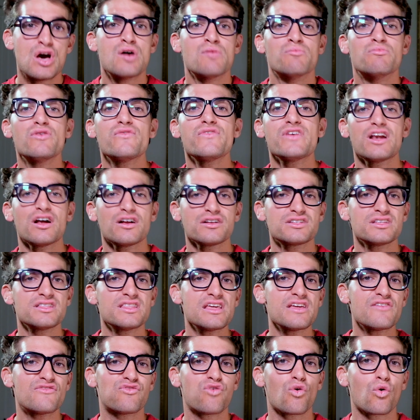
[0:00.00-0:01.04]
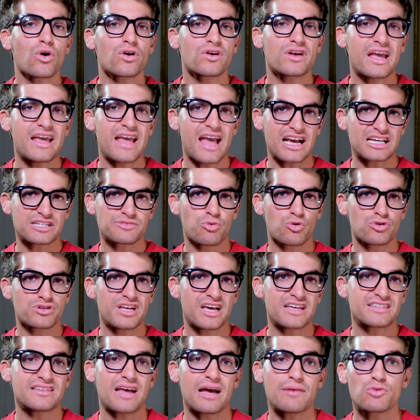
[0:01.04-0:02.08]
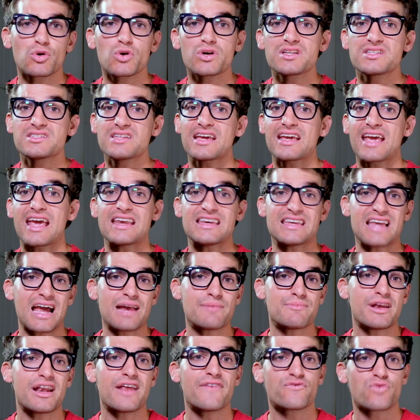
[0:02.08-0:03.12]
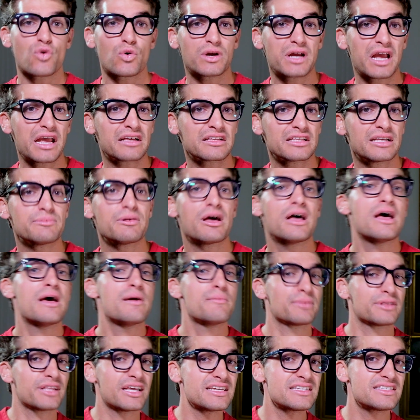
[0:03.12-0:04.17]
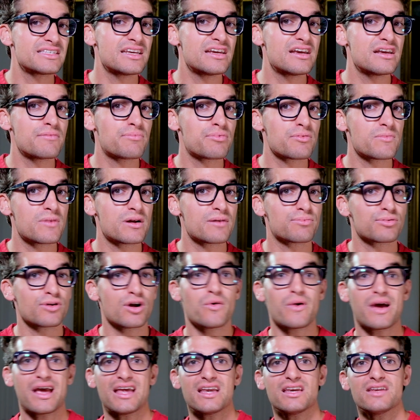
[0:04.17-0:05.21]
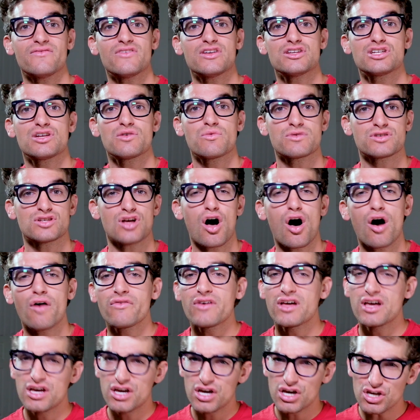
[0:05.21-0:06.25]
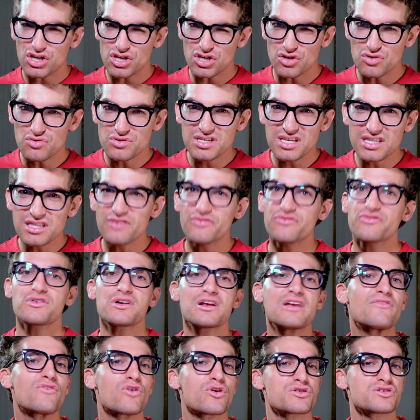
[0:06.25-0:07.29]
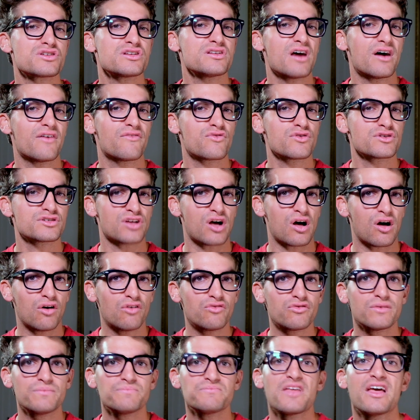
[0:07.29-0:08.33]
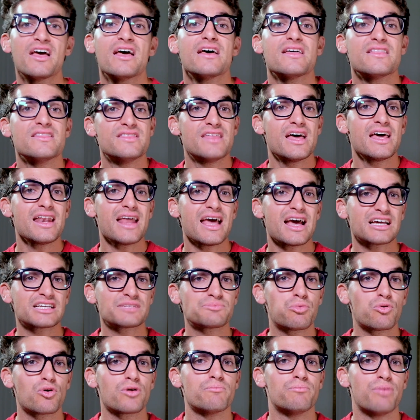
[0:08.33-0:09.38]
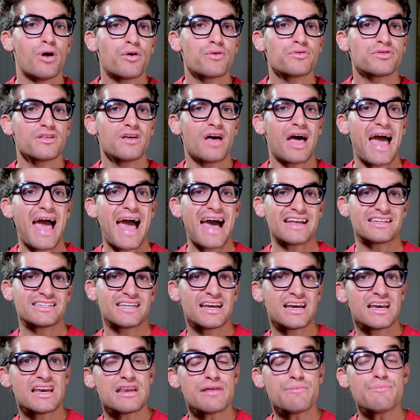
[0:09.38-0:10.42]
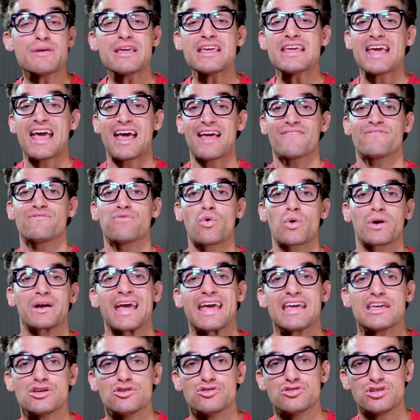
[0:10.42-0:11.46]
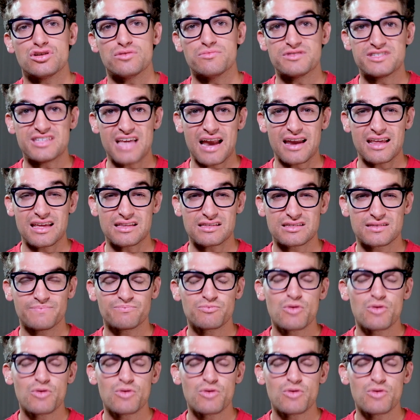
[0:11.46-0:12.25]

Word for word: Moving on to the four K export test, I'm going to take a nine minute four K clip, place it into Premiere Pro and DaVinci Resolve using the free version of Resolve, then export both at ten eighty p and four K YouTube settings.